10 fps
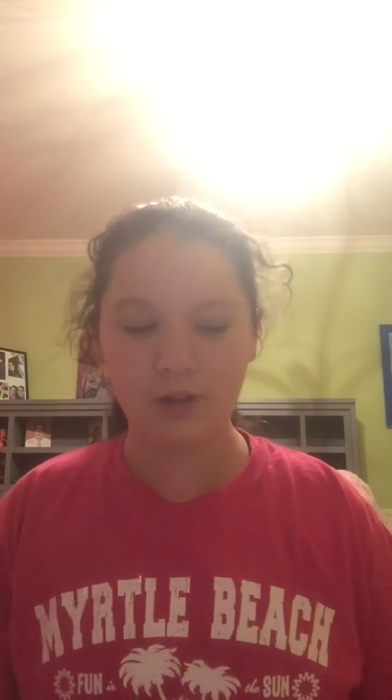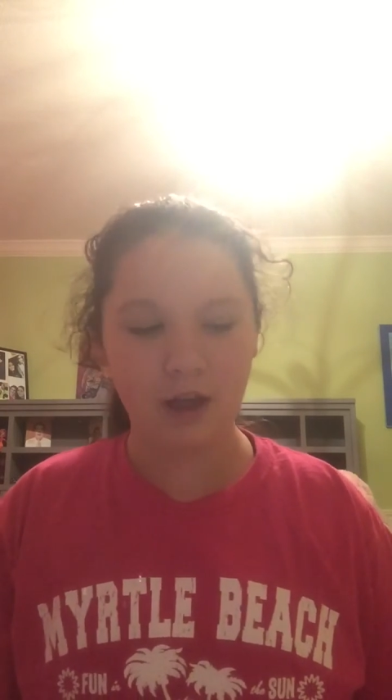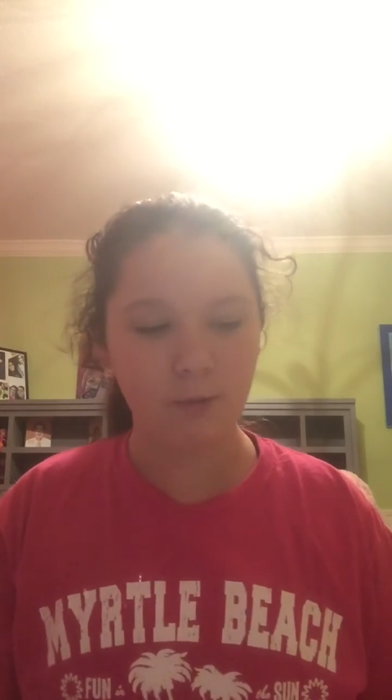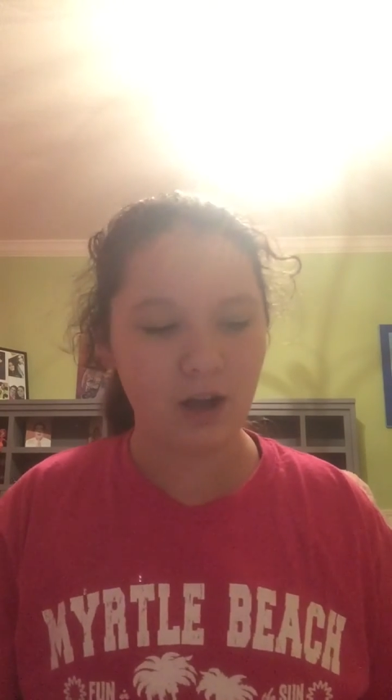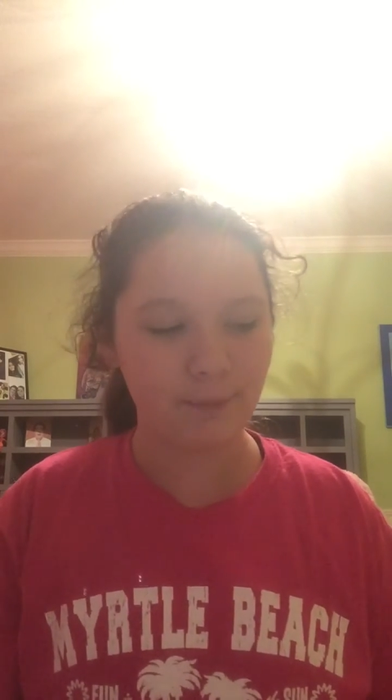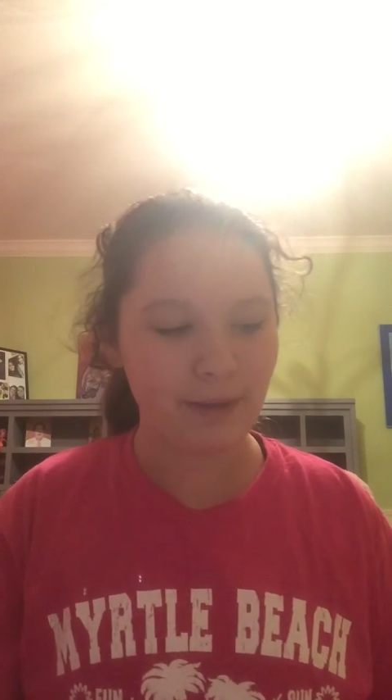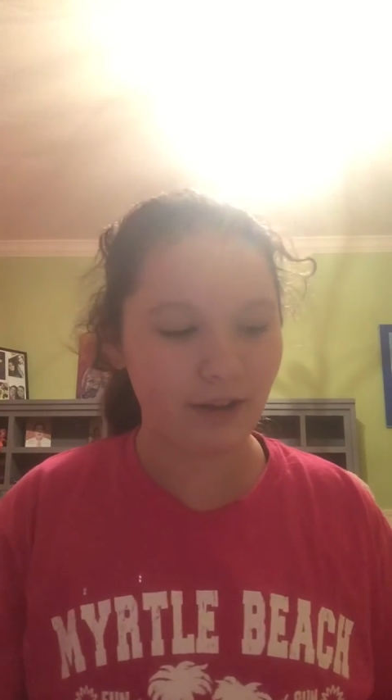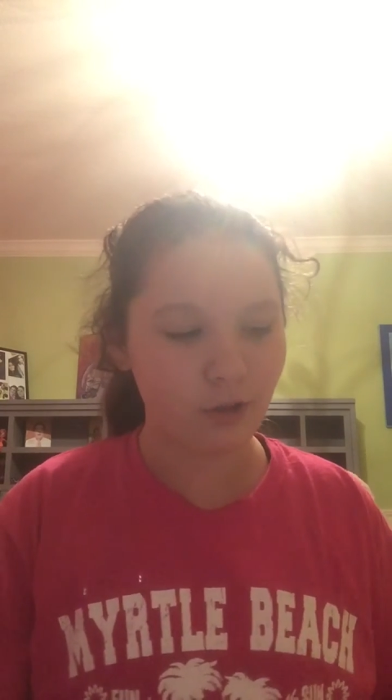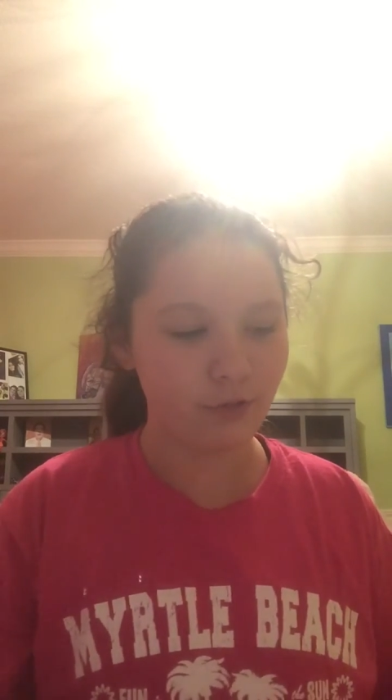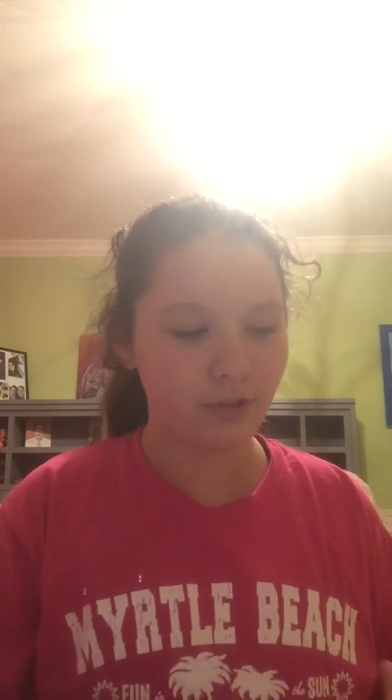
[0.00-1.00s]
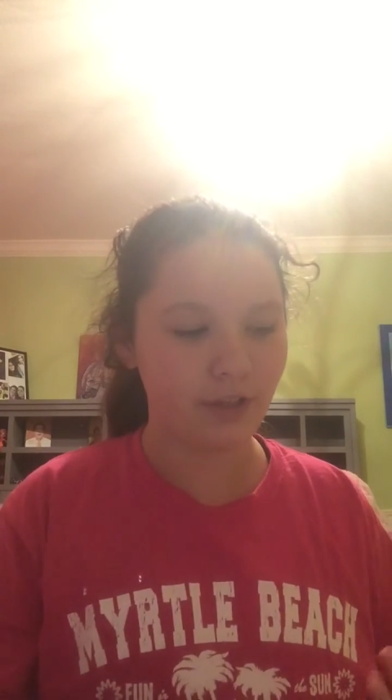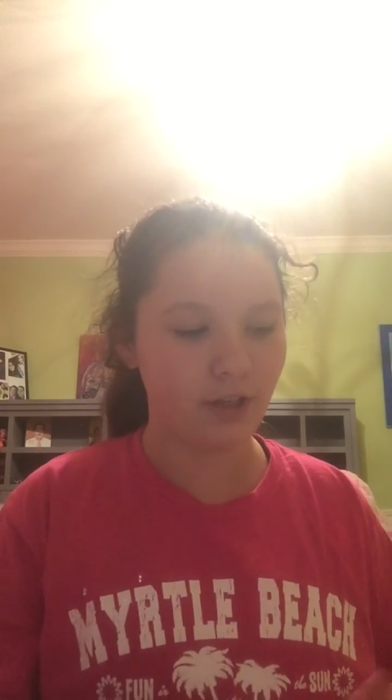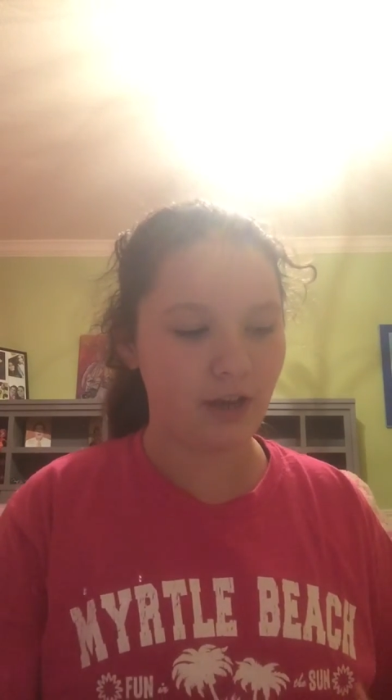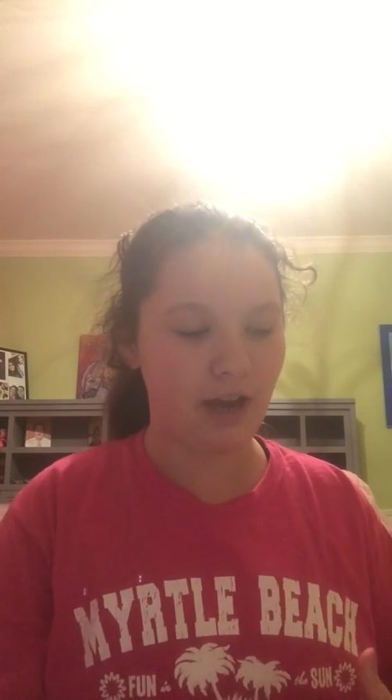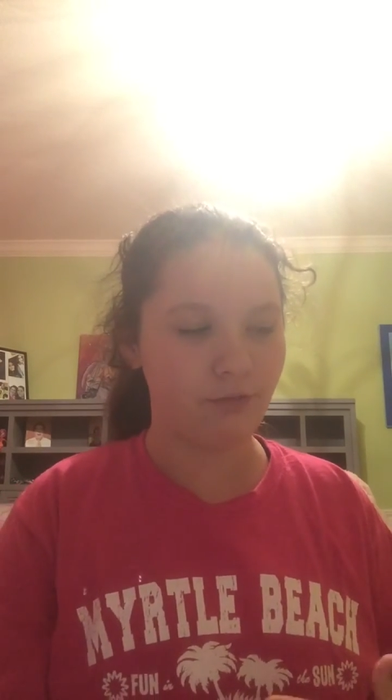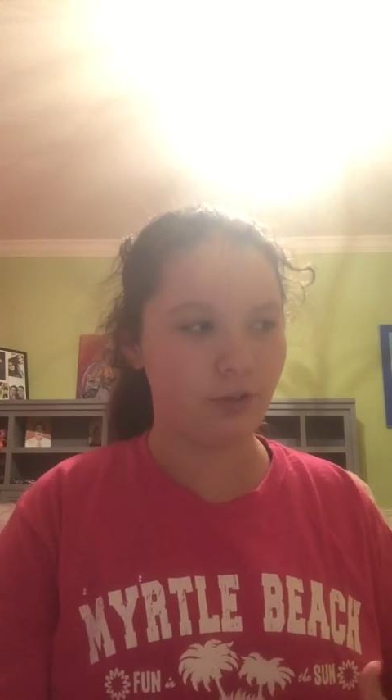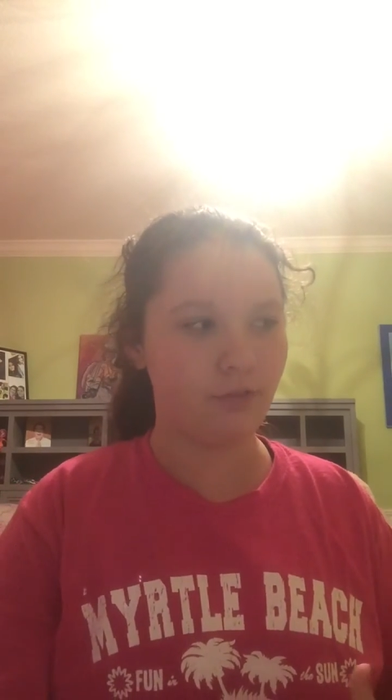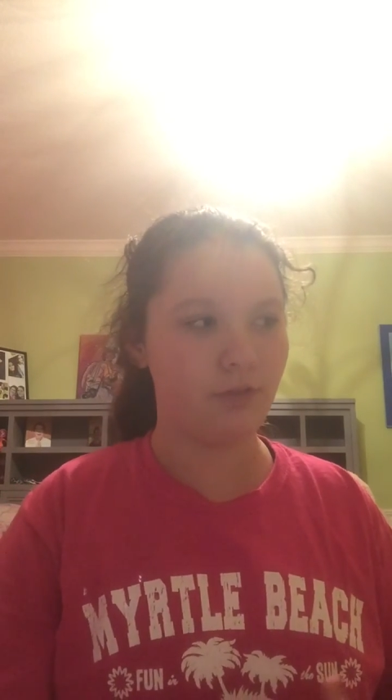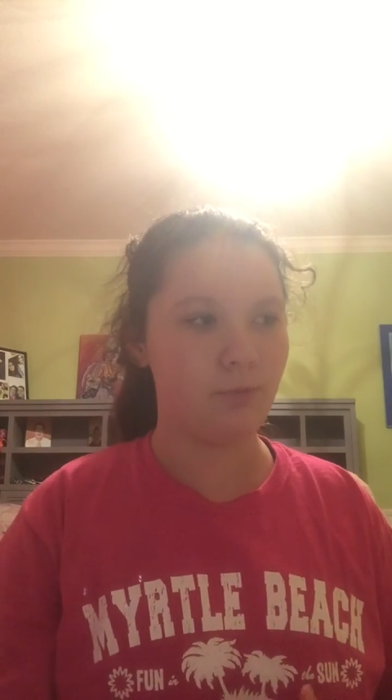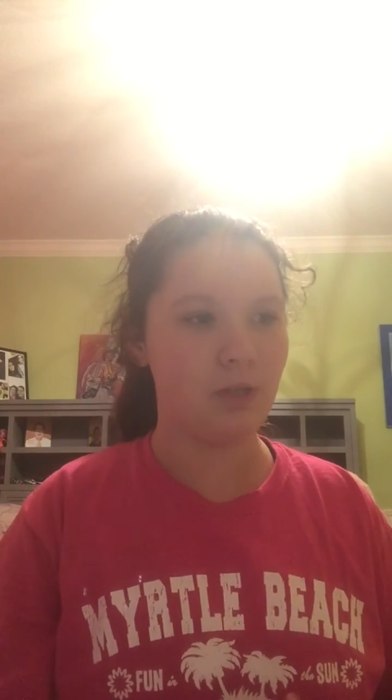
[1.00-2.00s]
I walked back over there after a
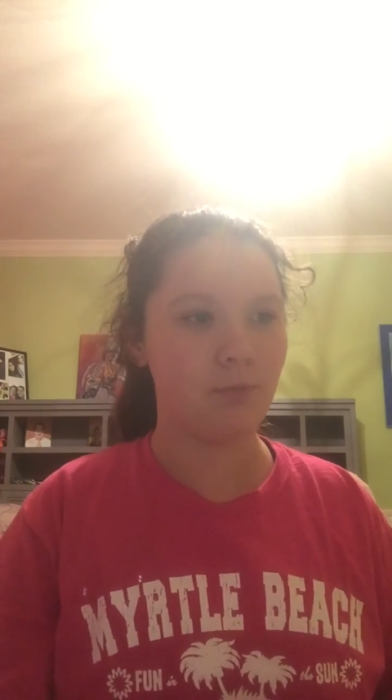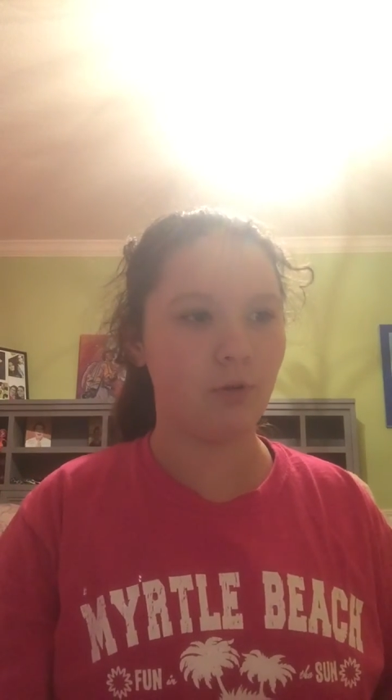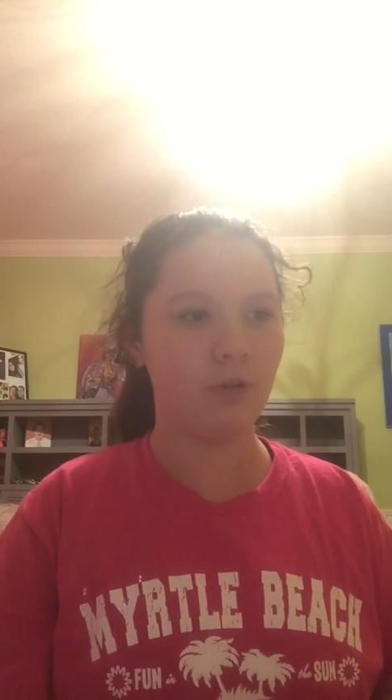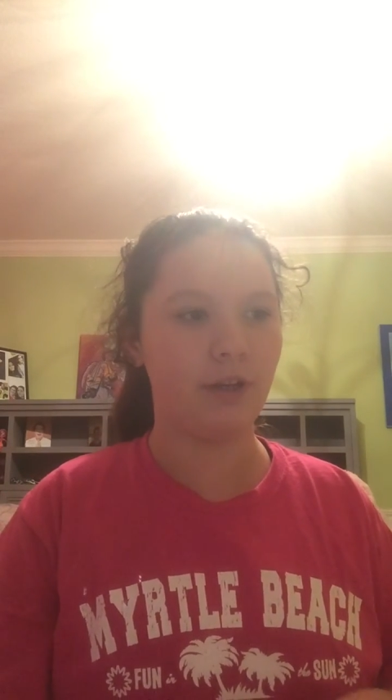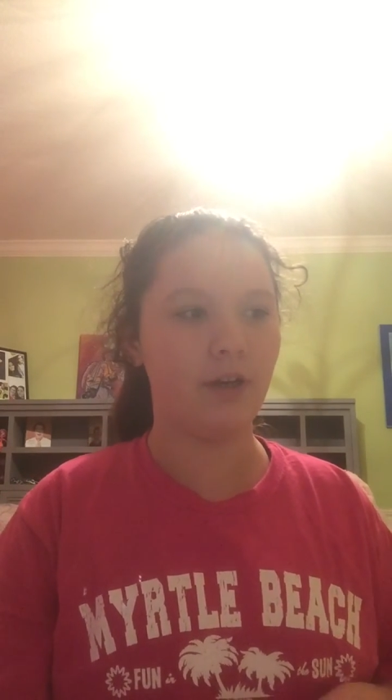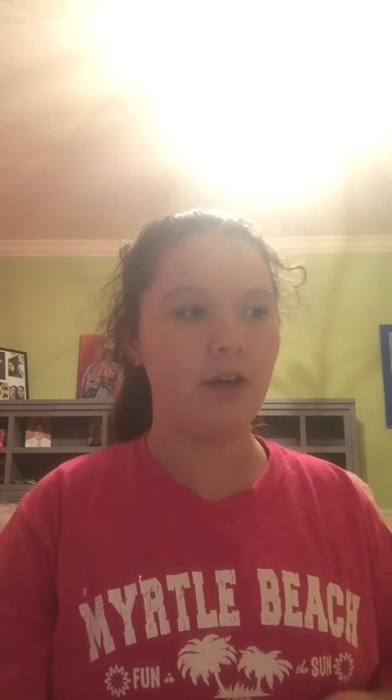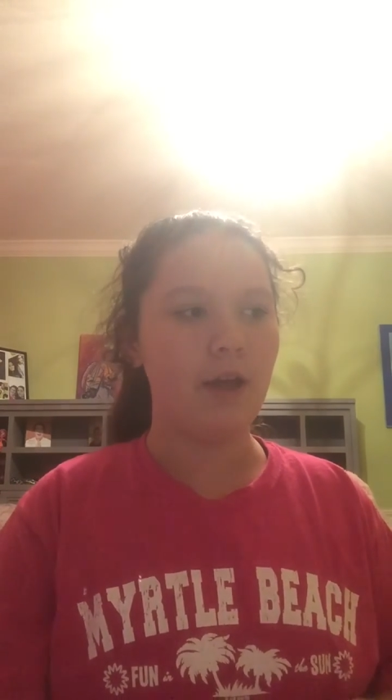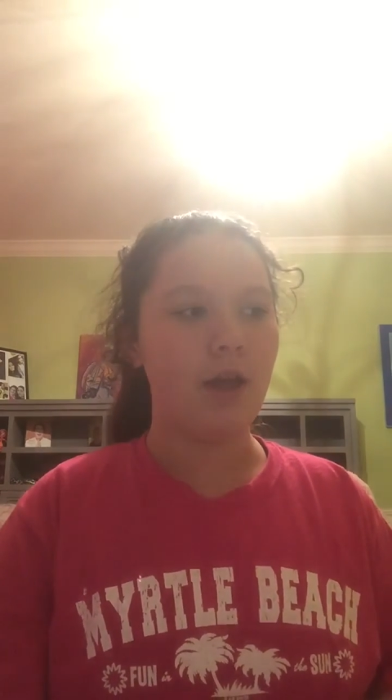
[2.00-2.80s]
few people there,